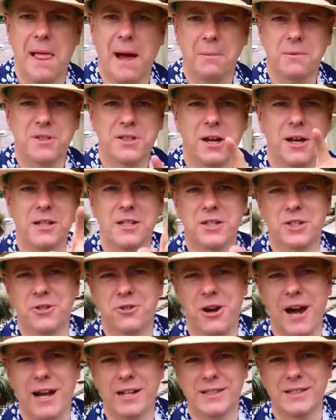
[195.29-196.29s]
I'm slightly
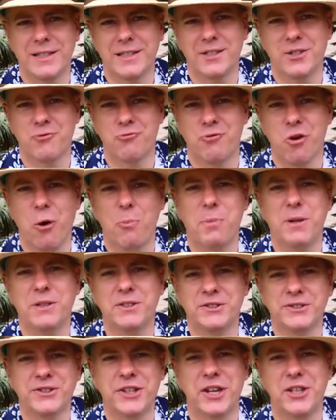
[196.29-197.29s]
distracted. There's a
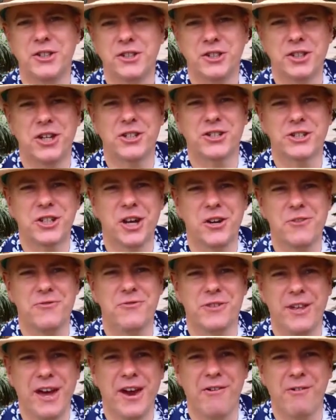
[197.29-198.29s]
robin sitting just
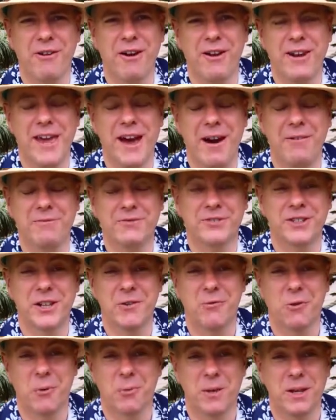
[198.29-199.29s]
over there right now. I haven't seen
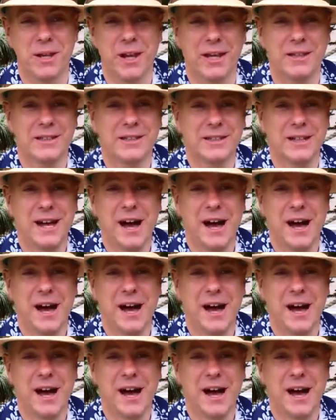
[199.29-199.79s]
a robin here.